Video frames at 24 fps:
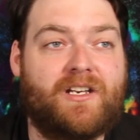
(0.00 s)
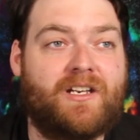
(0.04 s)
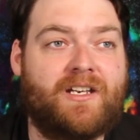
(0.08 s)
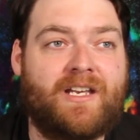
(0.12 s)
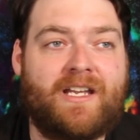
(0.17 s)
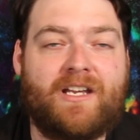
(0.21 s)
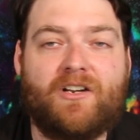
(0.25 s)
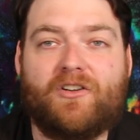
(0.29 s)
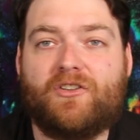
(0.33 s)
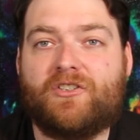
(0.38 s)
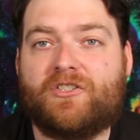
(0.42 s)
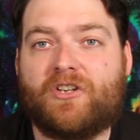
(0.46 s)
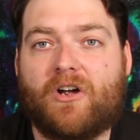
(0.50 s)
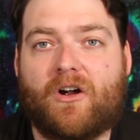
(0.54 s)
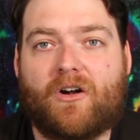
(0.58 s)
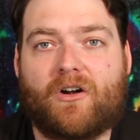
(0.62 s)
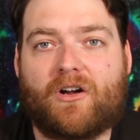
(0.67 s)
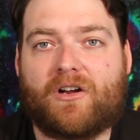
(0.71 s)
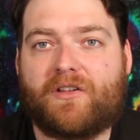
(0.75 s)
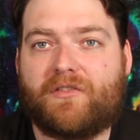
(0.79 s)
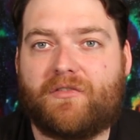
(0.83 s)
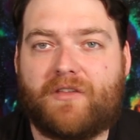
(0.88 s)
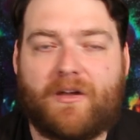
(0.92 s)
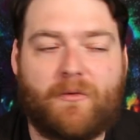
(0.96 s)
and Near
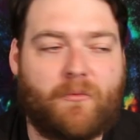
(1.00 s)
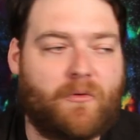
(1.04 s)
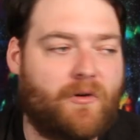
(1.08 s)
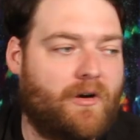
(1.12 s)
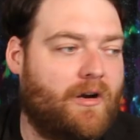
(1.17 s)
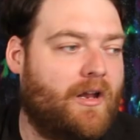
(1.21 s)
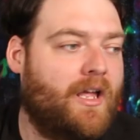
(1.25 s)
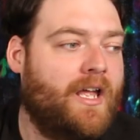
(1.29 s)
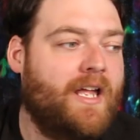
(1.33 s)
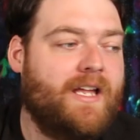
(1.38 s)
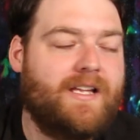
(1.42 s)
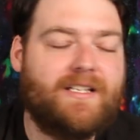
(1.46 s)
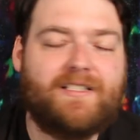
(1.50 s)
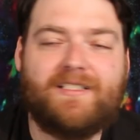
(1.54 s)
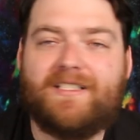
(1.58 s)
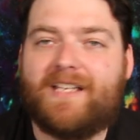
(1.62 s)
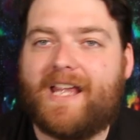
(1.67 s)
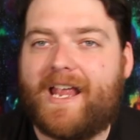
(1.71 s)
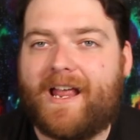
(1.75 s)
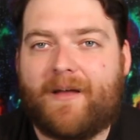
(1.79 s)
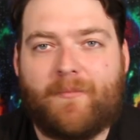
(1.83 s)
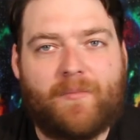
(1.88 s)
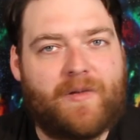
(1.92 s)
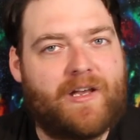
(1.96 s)
Dark that were
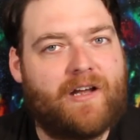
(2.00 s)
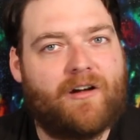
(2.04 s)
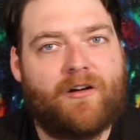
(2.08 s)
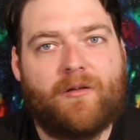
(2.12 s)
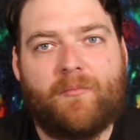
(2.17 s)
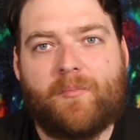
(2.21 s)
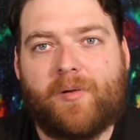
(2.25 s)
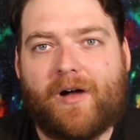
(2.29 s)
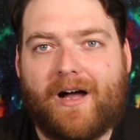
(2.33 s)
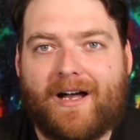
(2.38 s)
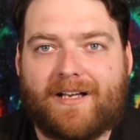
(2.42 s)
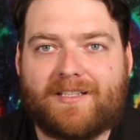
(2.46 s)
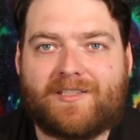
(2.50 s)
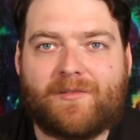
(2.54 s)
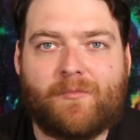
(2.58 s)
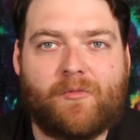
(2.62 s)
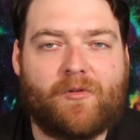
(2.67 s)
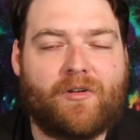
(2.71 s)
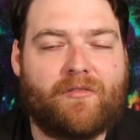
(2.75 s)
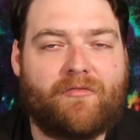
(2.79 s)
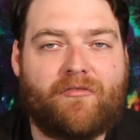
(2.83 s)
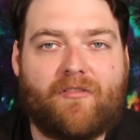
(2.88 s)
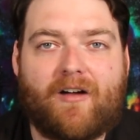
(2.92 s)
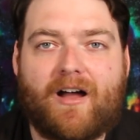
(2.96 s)
damn near
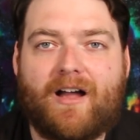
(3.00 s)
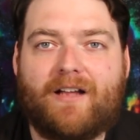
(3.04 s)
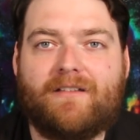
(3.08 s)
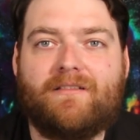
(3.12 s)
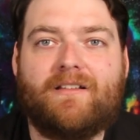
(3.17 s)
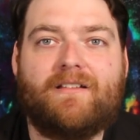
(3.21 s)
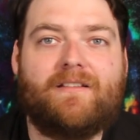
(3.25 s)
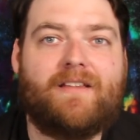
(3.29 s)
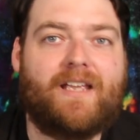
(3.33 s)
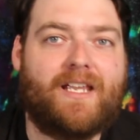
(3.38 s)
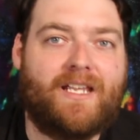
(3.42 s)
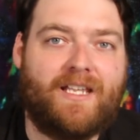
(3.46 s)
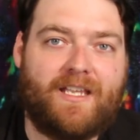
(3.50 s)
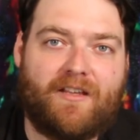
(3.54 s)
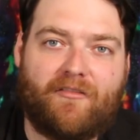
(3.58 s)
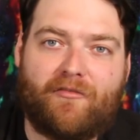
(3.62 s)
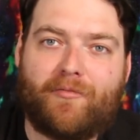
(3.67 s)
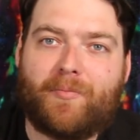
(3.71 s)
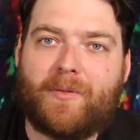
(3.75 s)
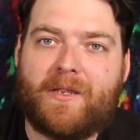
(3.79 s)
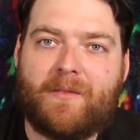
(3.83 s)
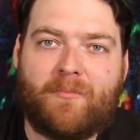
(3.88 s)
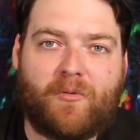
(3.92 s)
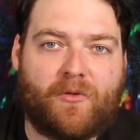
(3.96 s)
impossible to find, that they
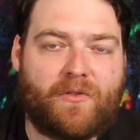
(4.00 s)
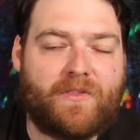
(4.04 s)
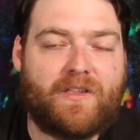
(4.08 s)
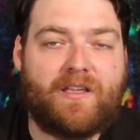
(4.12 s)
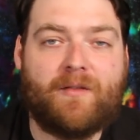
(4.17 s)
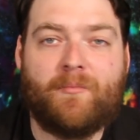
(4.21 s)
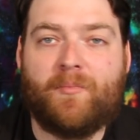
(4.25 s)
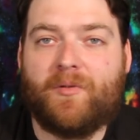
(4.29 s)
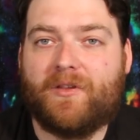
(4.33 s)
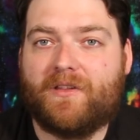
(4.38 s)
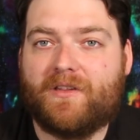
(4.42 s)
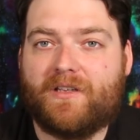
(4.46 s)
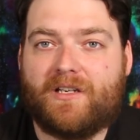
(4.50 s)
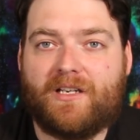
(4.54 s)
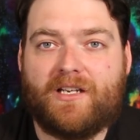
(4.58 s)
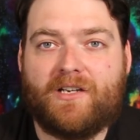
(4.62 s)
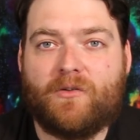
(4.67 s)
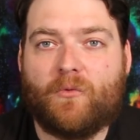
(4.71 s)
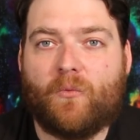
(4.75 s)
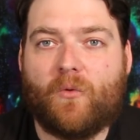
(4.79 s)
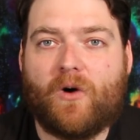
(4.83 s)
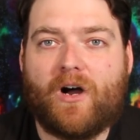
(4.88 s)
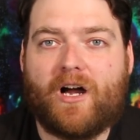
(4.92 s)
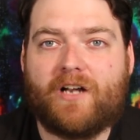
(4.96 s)
give people the ability
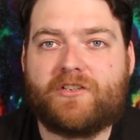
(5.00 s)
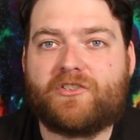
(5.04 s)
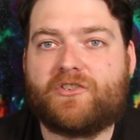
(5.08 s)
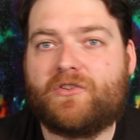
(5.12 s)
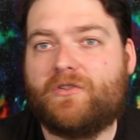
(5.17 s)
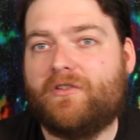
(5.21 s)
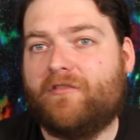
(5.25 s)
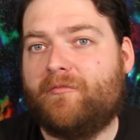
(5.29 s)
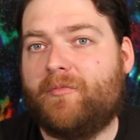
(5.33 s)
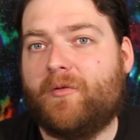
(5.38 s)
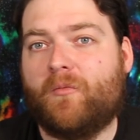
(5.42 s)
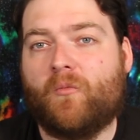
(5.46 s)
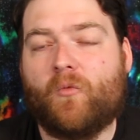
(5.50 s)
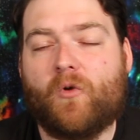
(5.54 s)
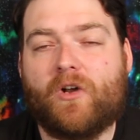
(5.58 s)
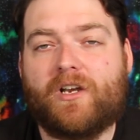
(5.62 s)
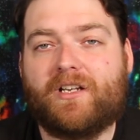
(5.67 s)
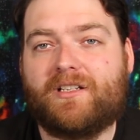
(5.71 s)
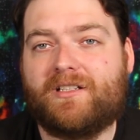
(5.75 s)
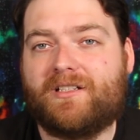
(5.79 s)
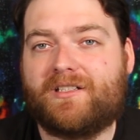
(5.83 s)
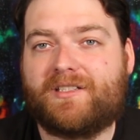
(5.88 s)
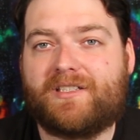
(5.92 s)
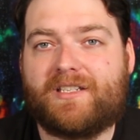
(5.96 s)
to watch who have been
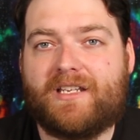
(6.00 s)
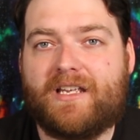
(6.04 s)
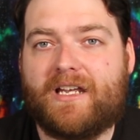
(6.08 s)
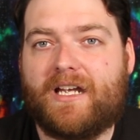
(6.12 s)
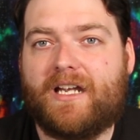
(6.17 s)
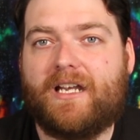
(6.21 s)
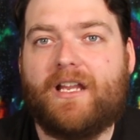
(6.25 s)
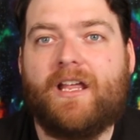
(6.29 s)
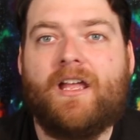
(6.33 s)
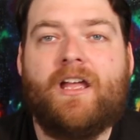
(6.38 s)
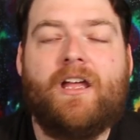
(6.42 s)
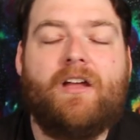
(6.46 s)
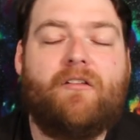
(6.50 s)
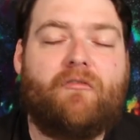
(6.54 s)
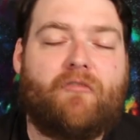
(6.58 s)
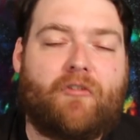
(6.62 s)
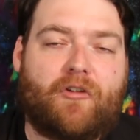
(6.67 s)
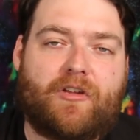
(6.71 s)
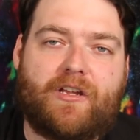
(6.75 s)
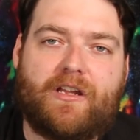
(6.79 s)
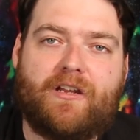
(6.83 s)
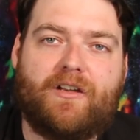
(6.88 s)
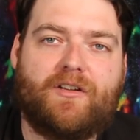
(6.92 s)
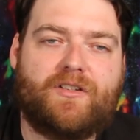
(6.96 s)
wanting to see it
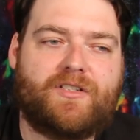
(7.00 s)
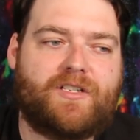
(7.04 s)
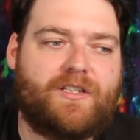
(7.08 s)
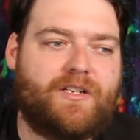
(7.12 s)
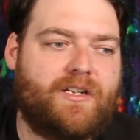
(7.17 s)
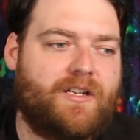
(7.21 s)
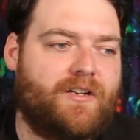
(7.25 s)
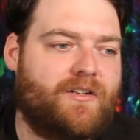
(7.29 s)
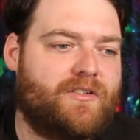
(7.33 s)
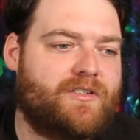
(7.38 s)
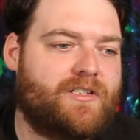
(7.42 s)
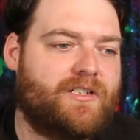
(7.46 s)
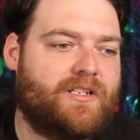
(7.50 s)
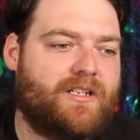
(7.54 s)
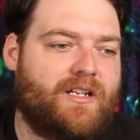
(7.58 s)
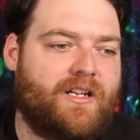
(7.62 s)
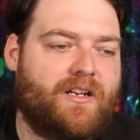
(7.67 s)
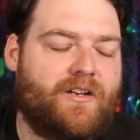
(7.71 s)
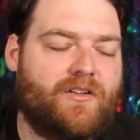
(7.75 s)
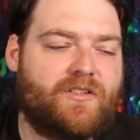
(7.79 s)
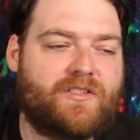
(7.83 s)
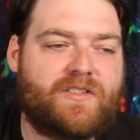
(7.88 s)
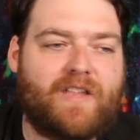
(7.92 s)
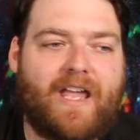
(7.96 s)
for years and years and
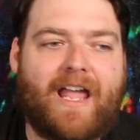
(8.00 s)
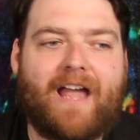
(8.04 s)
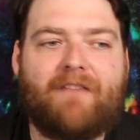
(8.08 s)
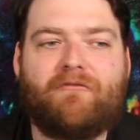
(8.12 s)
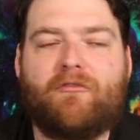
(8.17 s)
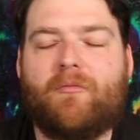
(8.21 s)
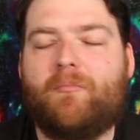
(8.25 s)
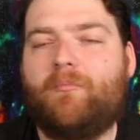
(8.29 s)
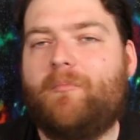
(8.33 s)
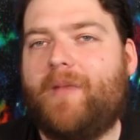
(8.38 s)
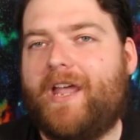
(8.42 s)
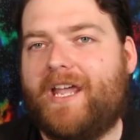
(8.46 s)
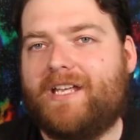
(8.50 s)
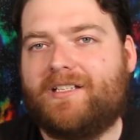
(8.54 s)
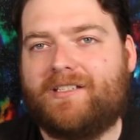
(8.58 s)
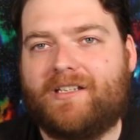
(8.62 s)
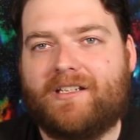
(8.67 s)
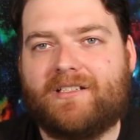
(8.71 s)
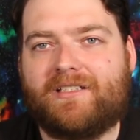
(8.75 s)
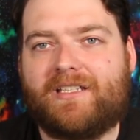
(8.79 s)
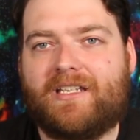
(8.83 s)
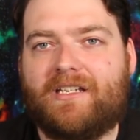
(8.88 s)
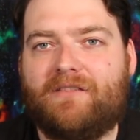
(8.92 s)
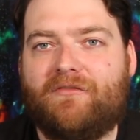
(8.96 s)
years. They have
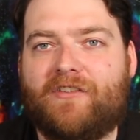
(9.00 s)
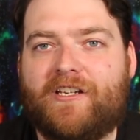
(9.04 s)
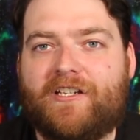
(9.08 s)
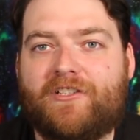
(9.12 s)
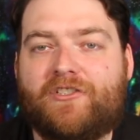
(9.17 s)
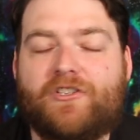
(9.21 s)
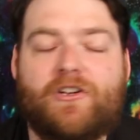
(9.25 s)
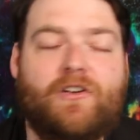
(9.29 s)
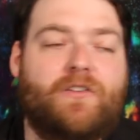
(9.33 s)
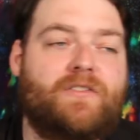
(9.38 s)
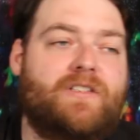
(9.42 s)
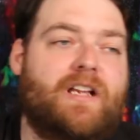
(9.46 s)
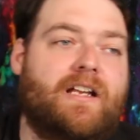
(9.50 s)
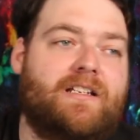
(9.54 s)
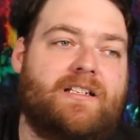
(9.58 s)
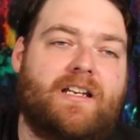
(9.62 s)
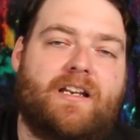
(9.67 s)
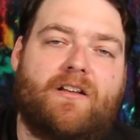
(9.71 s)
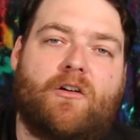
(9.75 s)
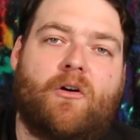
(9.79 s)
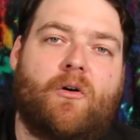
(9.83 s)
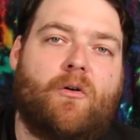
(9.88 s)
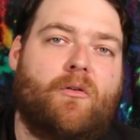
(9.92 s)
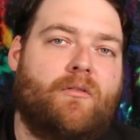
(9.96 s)
amazing TV shows. I
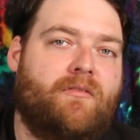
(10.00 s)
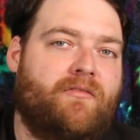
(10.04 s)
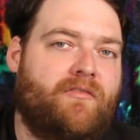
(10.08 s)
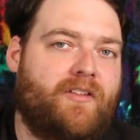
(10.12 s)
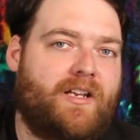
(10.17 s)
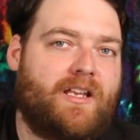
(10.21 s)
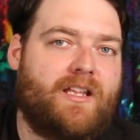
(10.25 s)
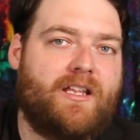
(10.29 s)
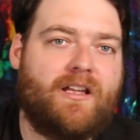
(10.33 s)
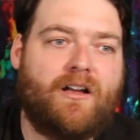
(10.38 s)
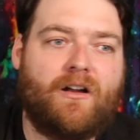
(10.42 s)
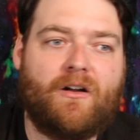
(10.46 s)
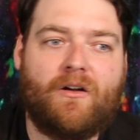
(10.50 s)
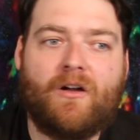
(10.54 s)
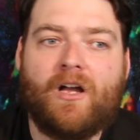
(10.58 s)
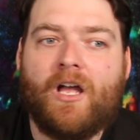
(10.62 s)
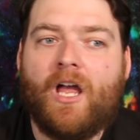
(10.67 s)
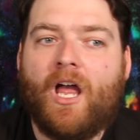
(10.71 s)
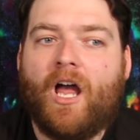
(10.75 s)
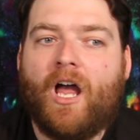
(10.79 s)
did a whole video